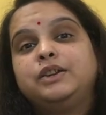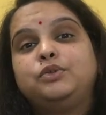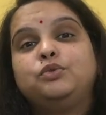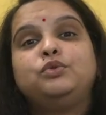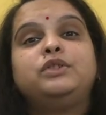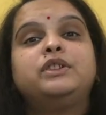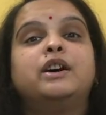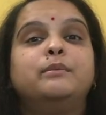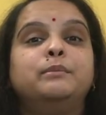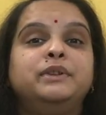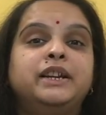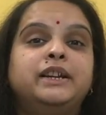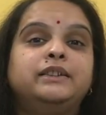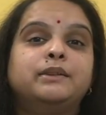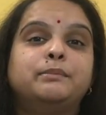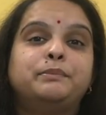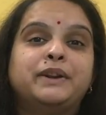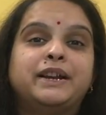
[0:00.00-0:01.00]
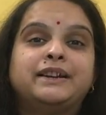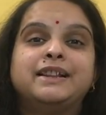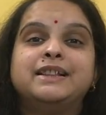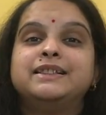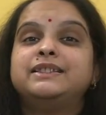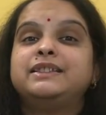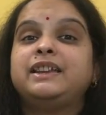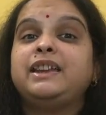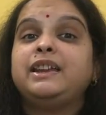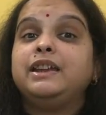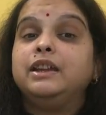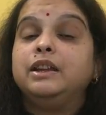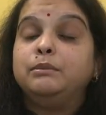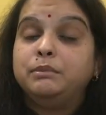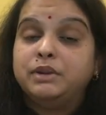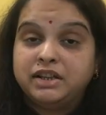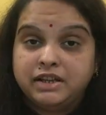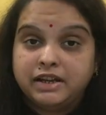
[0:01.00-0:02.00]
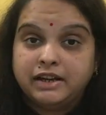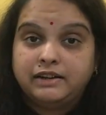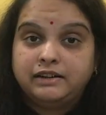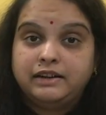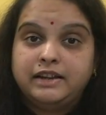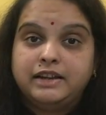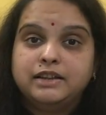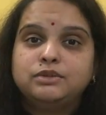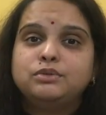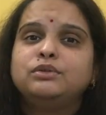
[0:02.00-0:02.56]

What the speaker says: to terminate the pregnancy immediately.